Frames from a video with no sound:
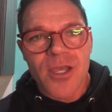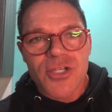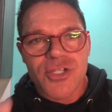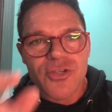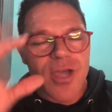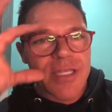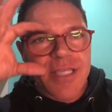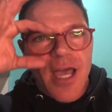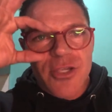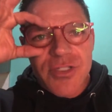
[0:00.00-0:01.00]
So you guys
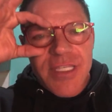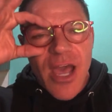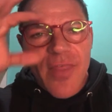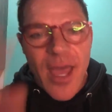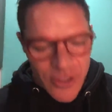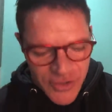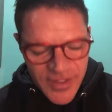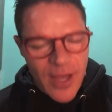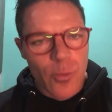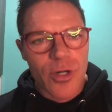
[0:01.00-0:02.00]
you see
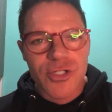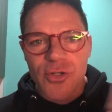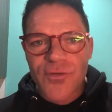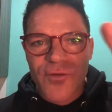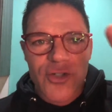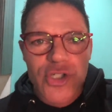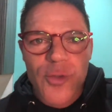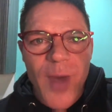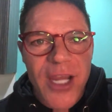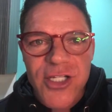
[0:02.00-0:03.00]
that worked? Those first 2
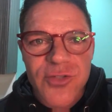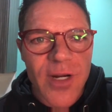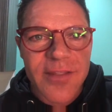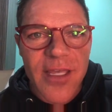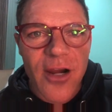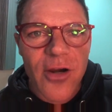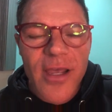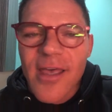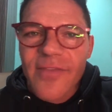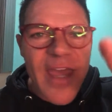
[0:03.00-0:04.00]
pages right there,
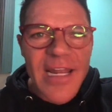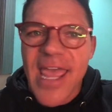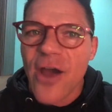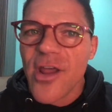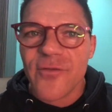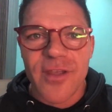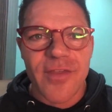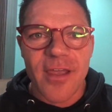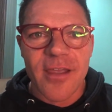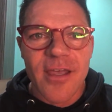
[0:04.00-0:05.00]
they lay out
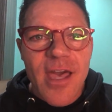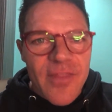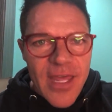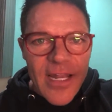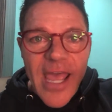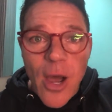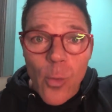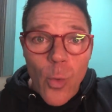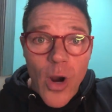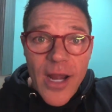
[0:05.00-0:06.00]
everything. They lay out
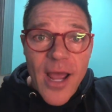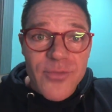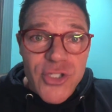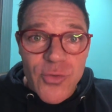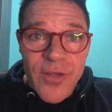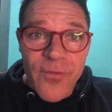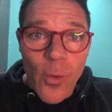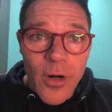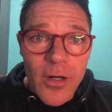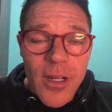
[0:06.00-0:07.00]
what I'm suing
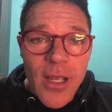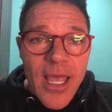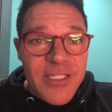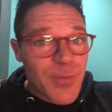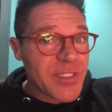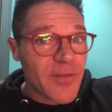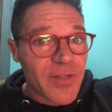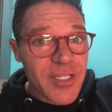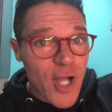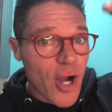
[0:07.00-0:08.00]
for,
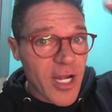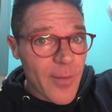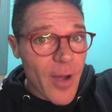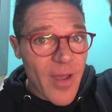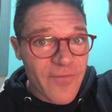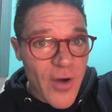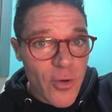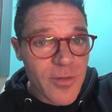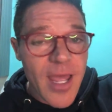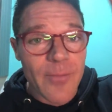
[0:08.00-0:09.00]
specifically talking about my
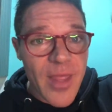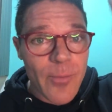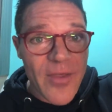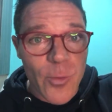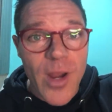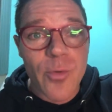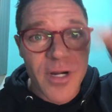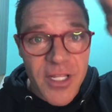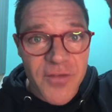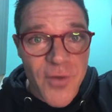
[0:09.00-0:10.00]
phone. And by the way, we're gonna
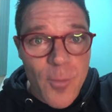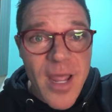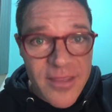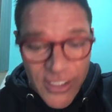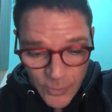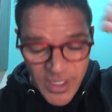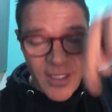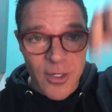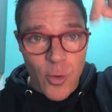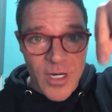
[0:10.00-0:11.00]
get the phone back this week
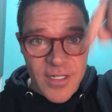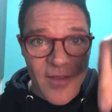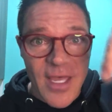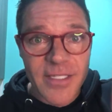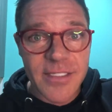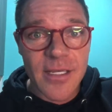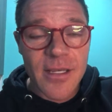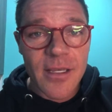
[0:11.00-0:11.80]
according to this.